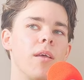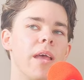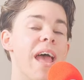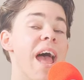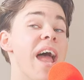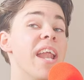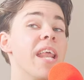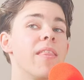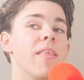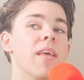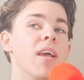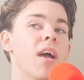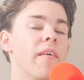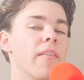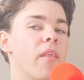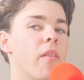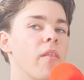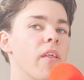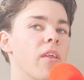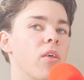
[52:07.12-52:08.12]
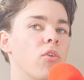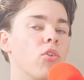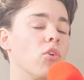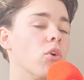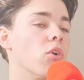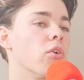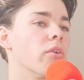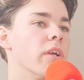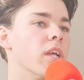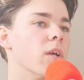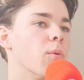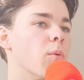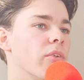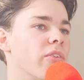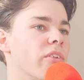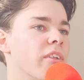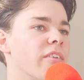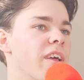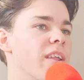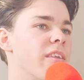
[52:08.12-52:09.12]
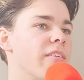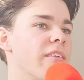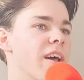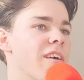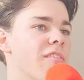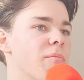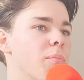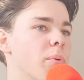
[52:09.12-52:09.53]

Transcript: anything other than a story, it wasn't intended to have